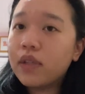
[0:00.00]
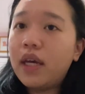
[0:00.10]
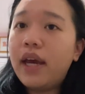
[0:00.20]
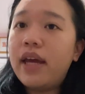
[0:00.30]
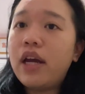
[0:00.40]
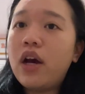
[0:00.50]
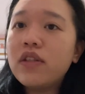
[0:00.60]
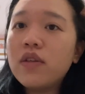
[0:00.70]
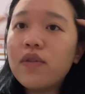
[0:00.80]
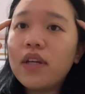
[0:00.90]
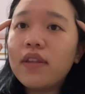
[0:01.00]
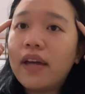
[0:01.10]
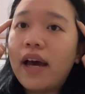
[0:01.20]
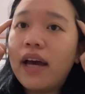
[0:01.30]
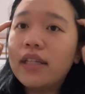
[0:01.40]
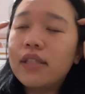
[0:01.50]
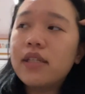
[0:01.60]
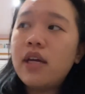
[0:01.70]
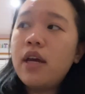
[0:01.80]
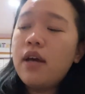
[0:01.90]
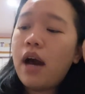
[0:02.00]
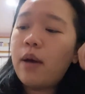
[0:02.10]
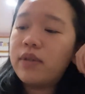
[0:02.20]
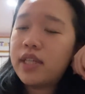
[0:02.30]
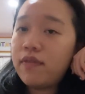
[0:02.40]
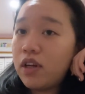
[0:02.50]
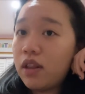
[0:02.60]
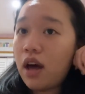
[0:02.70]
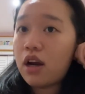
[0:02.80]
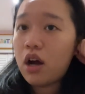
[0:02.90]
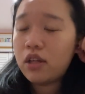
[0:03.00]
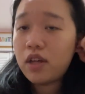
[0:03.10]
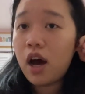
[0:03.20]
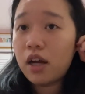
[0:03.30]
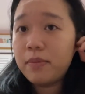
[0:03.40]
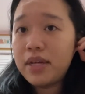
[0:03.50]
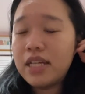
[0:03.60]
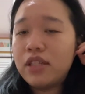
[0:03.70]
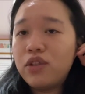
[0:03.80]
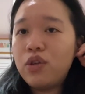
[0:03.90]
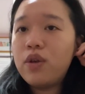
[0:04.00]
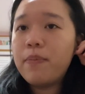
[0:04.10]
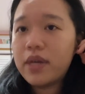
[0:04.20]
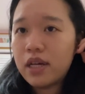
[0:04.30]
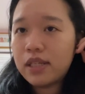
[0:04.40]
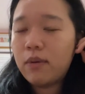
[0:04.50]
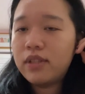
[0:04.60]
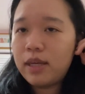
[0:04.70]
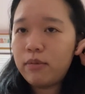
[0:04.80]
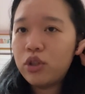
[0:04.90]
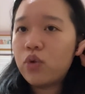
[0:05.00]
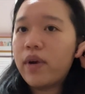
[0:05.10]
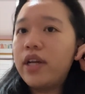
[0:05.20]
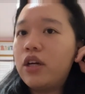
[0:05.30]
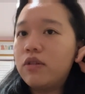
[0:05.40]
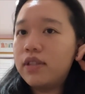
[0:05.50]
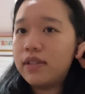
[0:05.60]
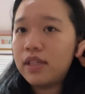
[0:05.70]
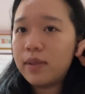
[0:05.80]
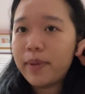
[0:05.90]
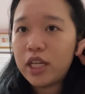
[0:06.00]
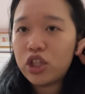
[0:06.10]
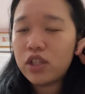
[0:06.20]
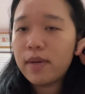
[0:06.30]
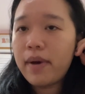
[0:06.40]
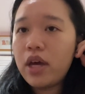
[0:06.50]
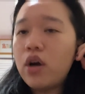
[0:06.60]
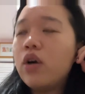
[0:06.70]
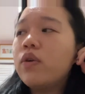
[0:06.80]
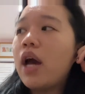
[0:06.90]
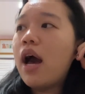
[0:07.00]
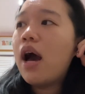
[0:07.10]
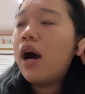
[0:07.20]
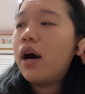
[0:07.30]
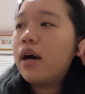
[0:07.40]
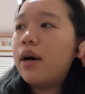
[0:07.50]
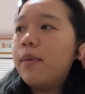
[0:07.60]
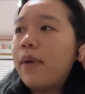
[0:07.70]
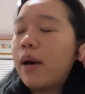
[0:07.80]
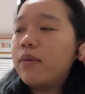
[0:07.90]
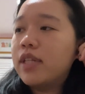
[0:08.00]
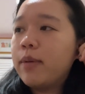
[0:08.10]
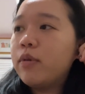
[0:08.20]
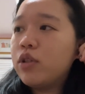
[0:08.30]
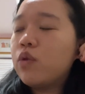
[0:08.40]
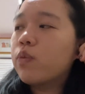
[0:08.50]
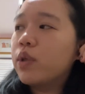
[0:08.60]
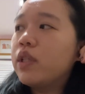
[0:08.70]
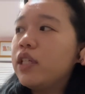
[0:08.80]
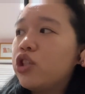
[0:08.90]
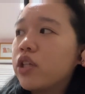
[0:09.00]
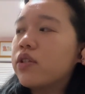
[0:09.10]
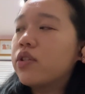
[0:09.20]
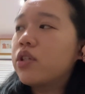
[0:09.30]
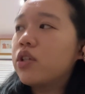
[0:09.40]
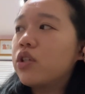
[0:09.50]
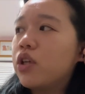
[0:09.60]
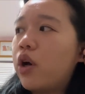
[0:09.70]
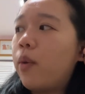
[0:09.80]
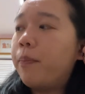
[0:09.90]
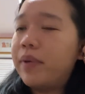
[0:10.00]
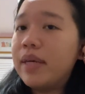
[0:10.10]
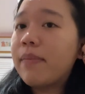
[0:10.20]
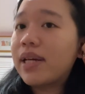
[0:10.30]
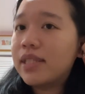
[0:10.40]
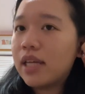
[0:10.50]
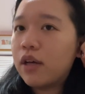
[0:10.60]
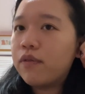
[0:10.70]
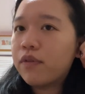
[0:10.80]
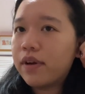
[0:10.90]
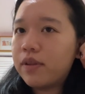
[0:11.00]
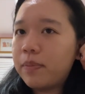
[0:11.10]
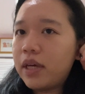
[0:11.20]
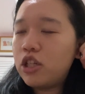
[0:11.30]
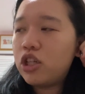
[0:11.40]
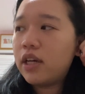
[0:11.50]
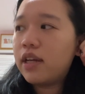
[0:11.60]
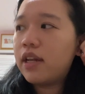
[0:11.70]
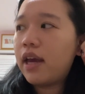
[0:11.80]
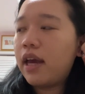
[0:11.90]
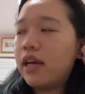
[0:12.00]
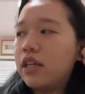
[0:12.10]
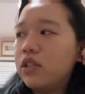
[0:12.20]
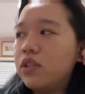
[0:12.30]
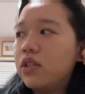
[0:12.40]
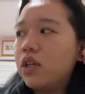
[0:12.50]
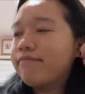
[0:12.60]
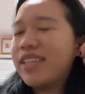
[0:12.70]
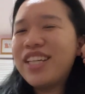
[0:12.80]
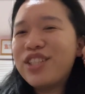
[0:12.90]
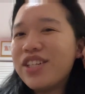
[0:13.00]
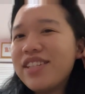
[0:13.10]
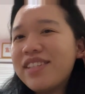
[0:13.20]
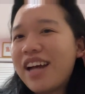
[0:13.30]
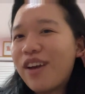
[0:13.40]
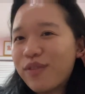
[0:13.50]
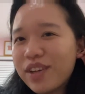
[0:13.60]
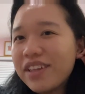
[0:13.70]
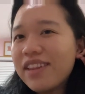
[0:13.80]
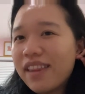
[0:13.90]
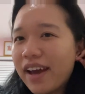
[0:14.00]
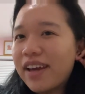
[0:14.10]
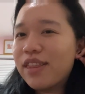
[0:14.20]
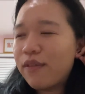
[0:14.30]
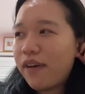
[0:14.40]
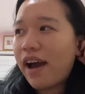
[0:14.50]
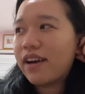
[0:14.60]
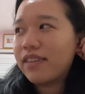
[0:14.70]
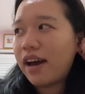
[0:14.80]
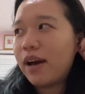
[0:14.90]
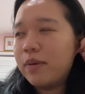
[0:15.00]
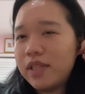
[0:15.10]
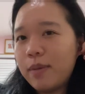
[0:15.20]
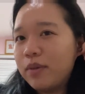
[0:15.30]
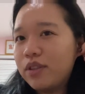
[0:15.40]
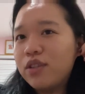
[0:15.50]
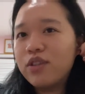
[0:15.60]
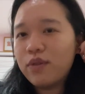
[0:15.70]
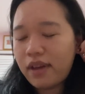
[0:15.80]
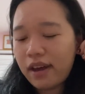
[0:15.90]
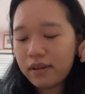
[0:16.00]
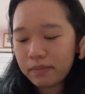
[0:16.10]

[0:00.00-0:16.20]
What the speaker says: And I also think that I was given a lot of autonomy as a student because I was able to write notes and see the patients on my own. I was able to really just, you know, be myself around the patient, and yeah, just I really like the fact that I was able to do that.